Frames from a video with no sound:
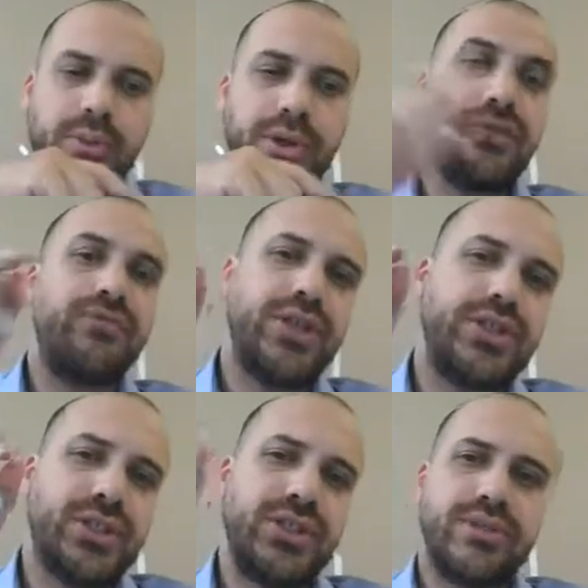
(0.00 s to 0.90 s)
We're not
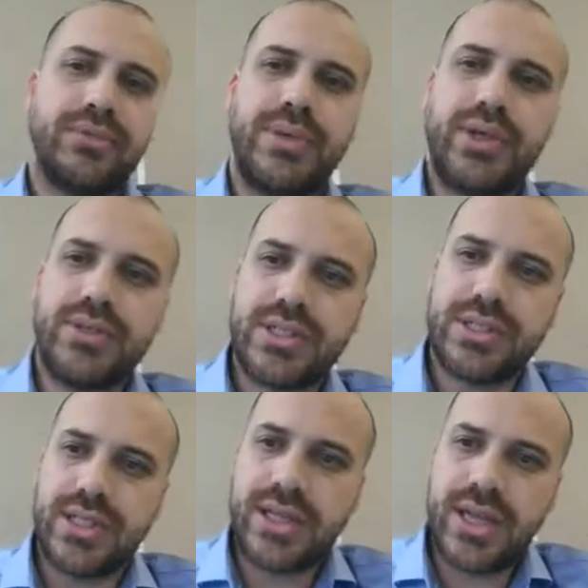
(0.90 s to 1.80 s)
finished, though, because
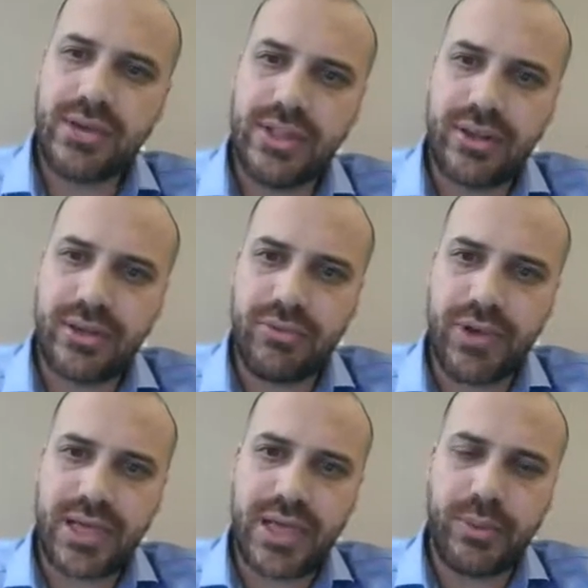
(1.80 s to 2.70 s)
it says calculate the
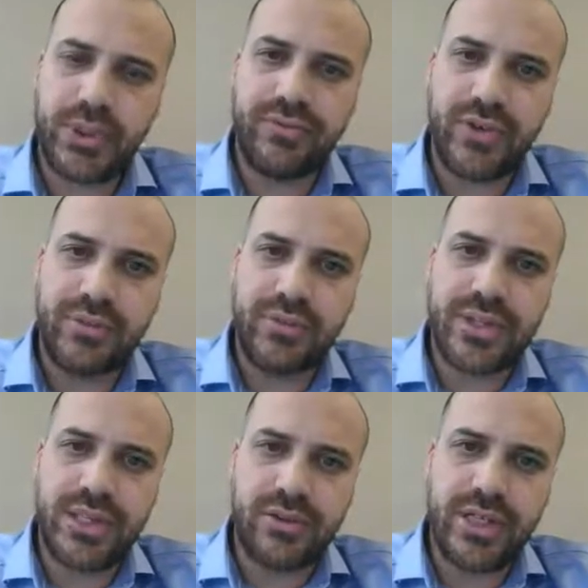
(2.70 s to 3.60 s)
rate at which the volume
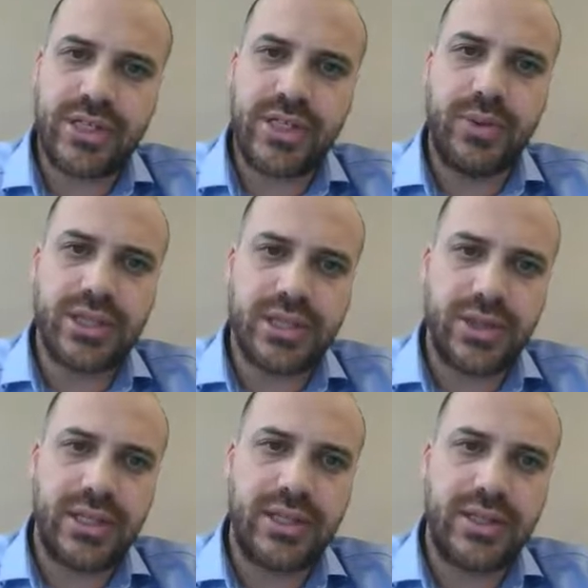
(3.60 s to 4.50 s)
is increasing when the
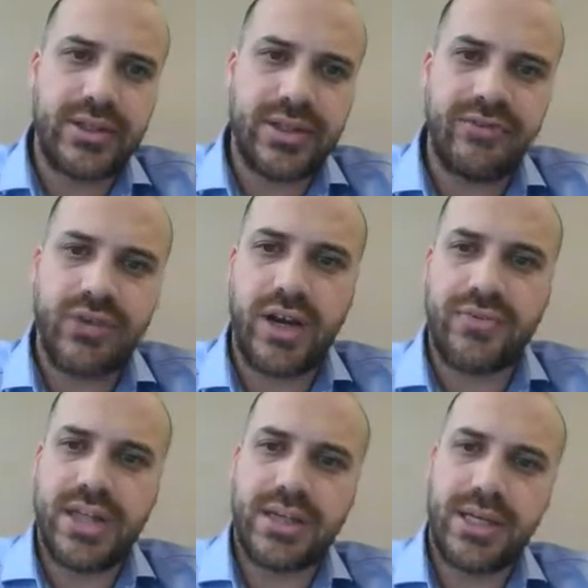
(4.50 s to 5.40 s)
side length is
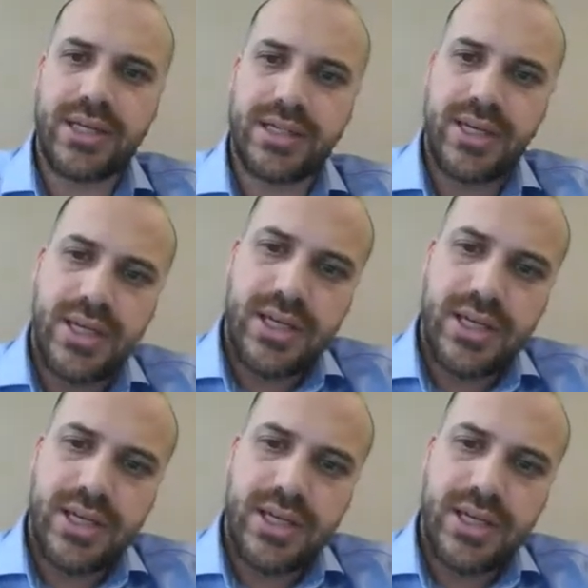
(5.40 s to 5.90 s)
5 centimetres.